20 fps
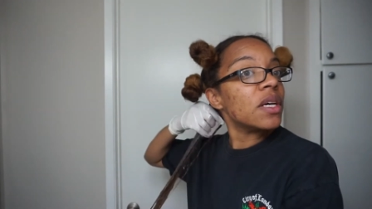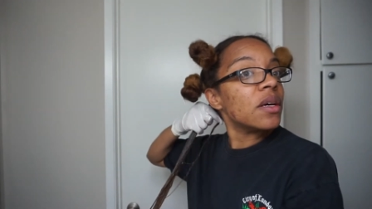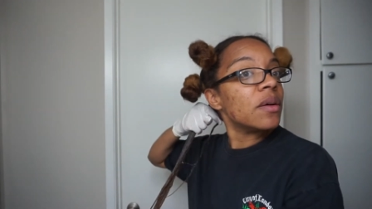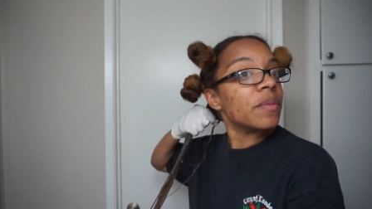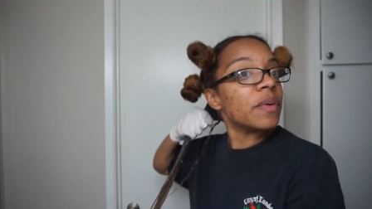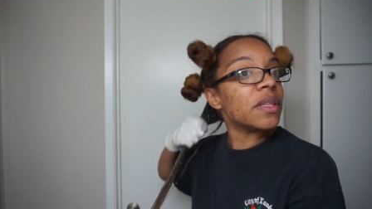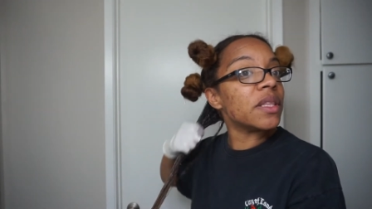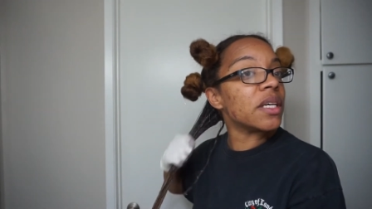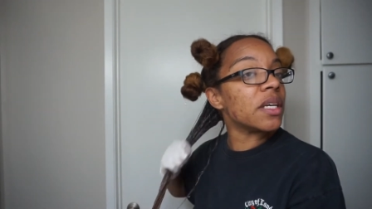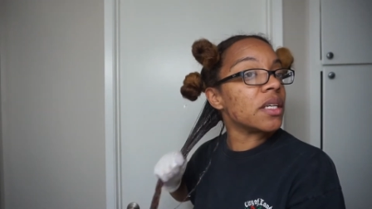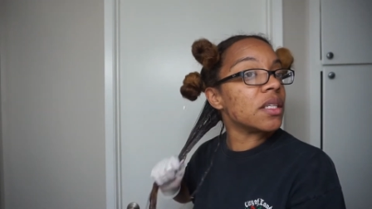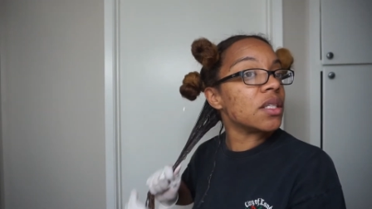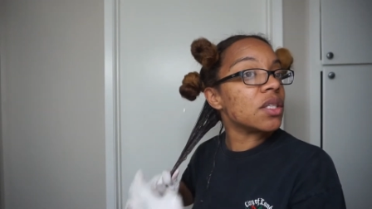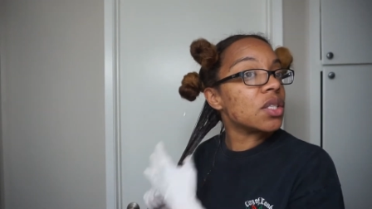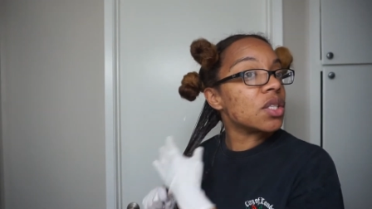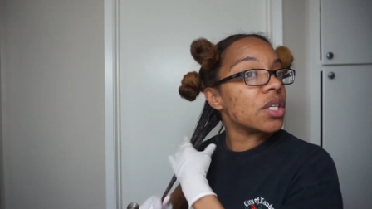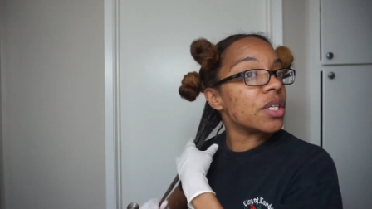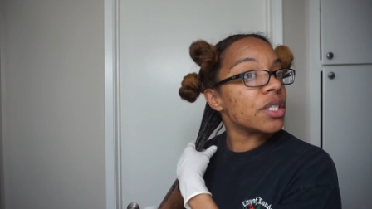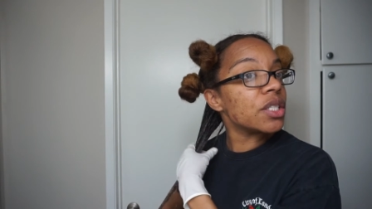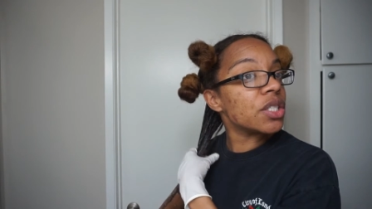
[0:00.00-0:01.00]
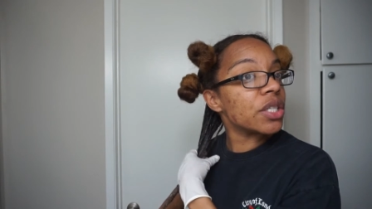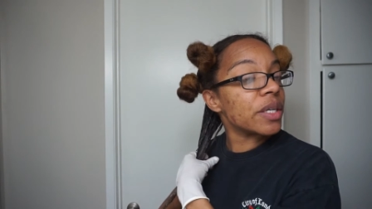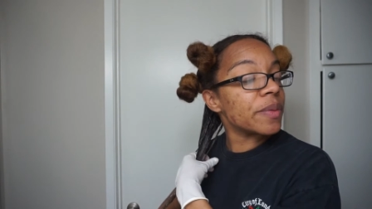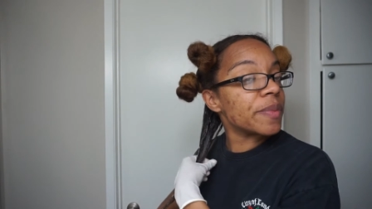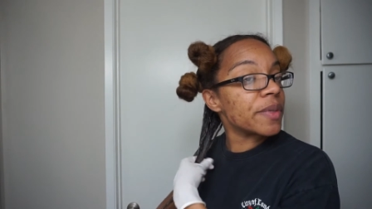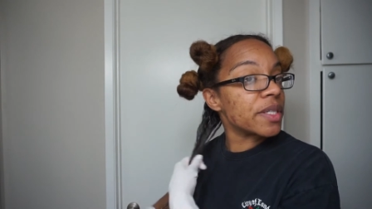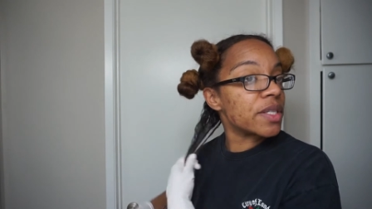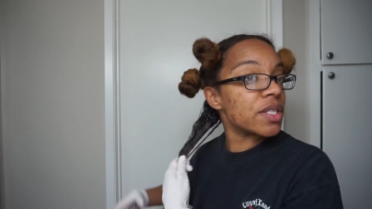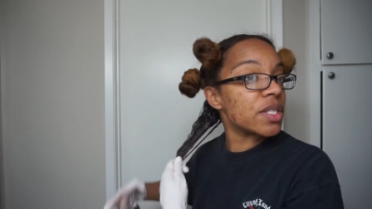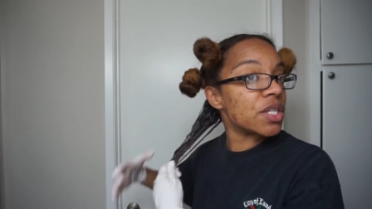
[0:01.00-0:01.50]
But then third
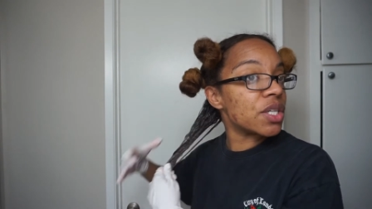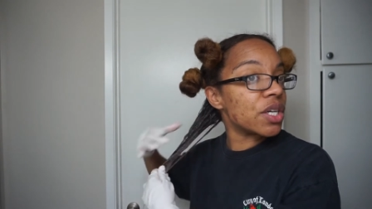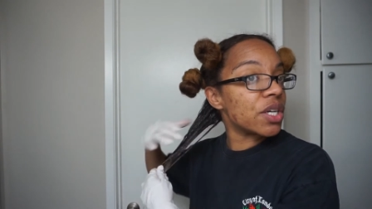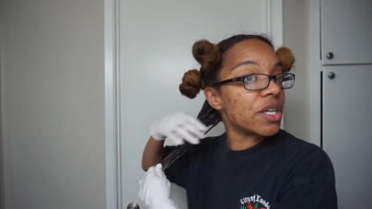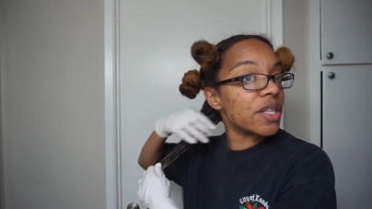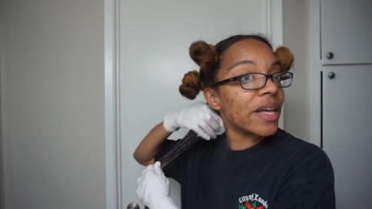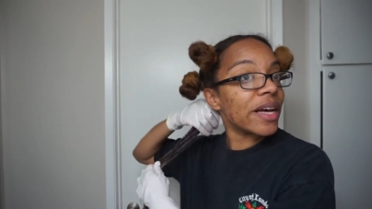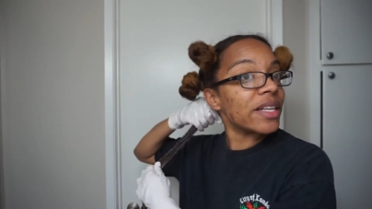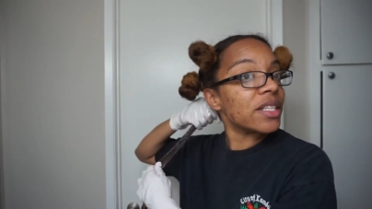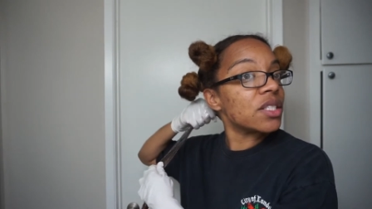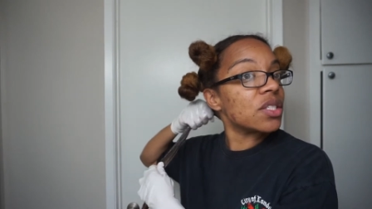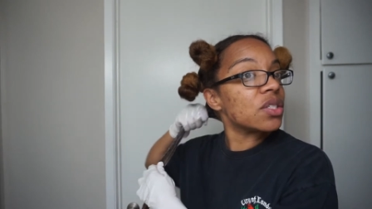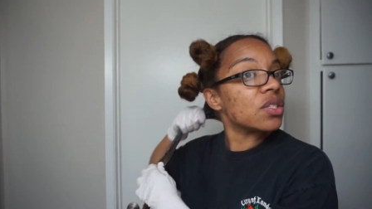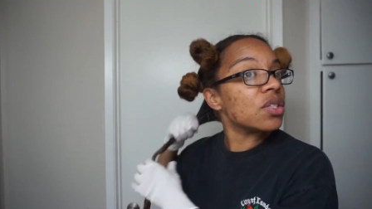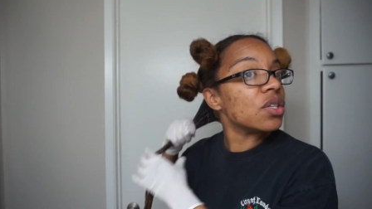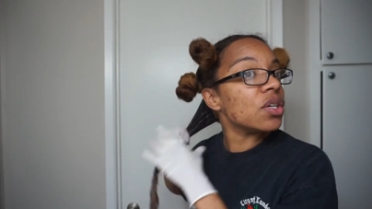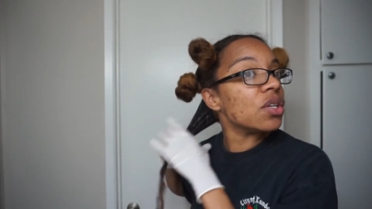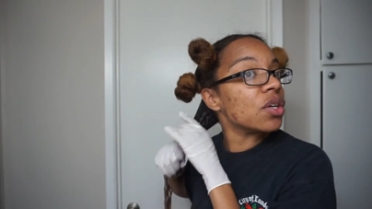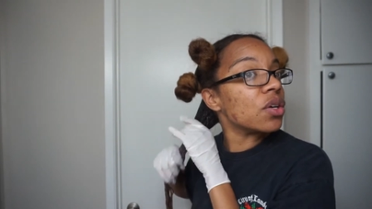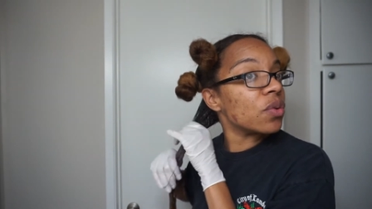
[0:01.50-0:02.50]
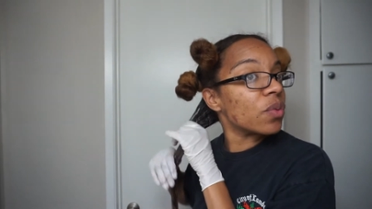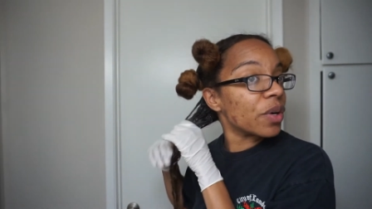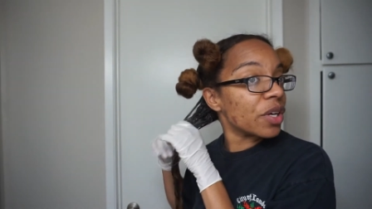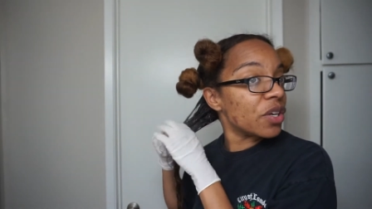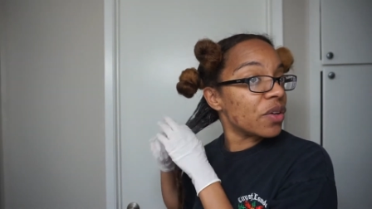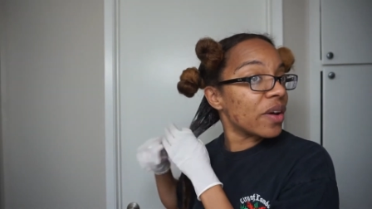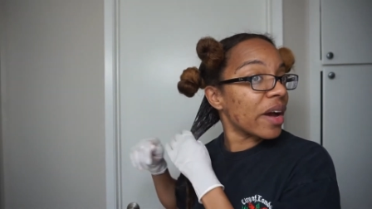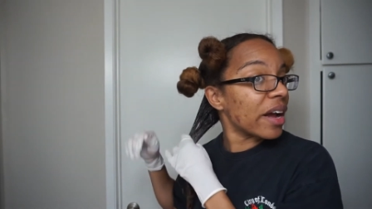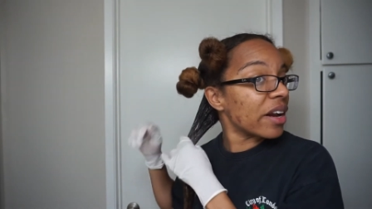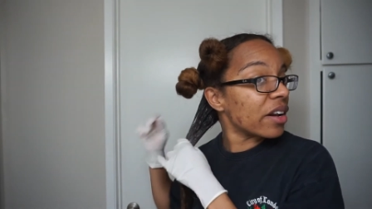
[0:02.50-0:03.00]
trimester, that's, you know, where
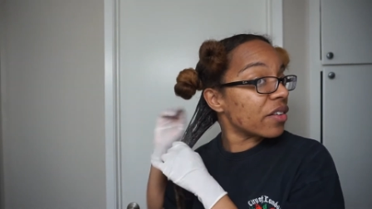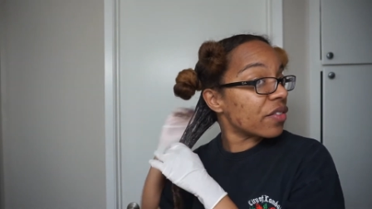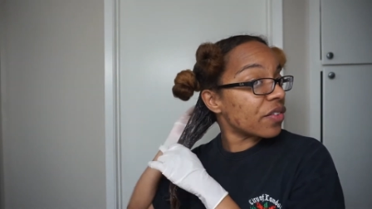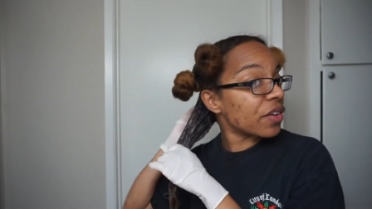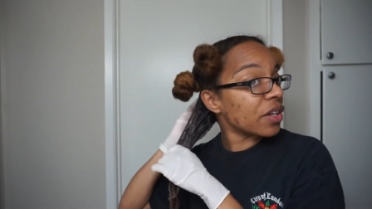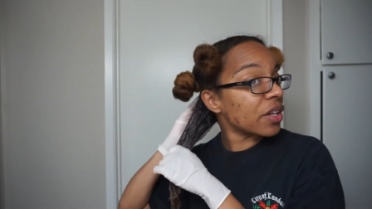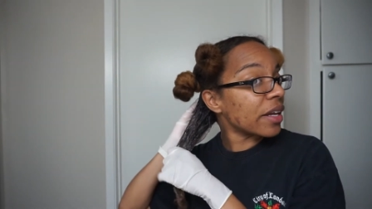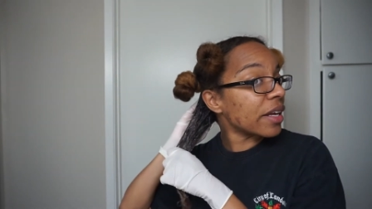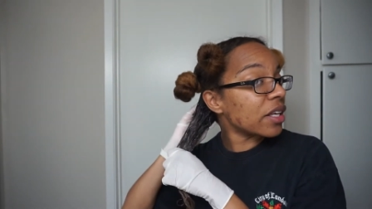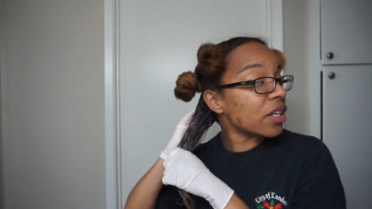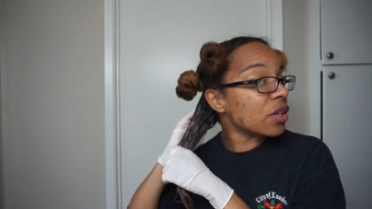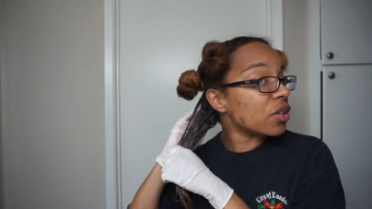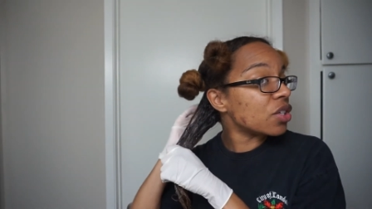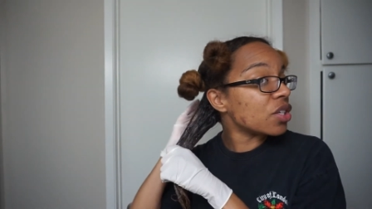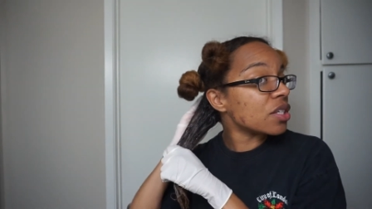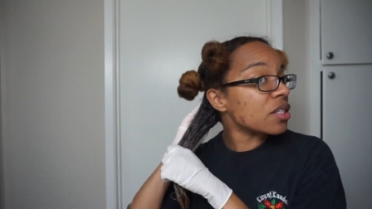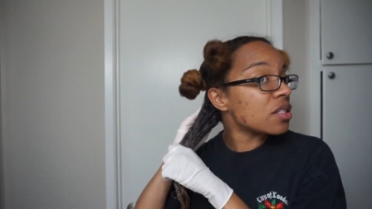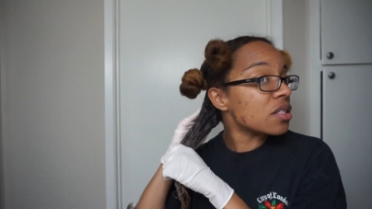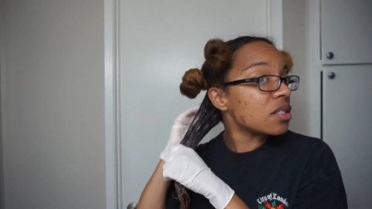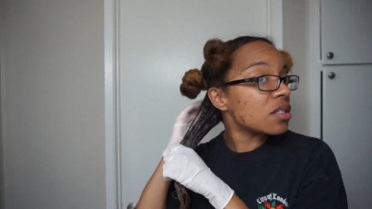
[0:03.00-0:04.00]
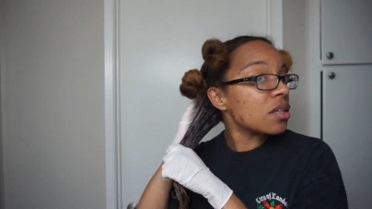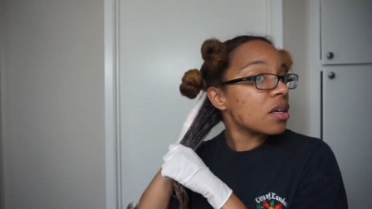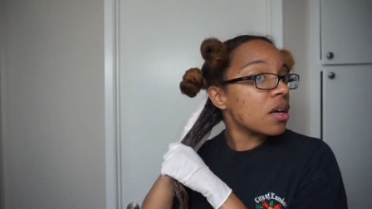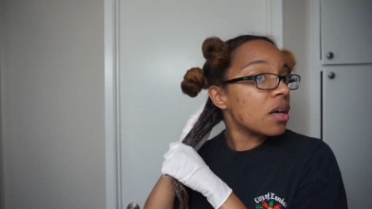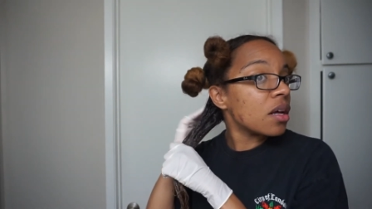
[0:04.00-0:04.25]
you kind of feel like you just,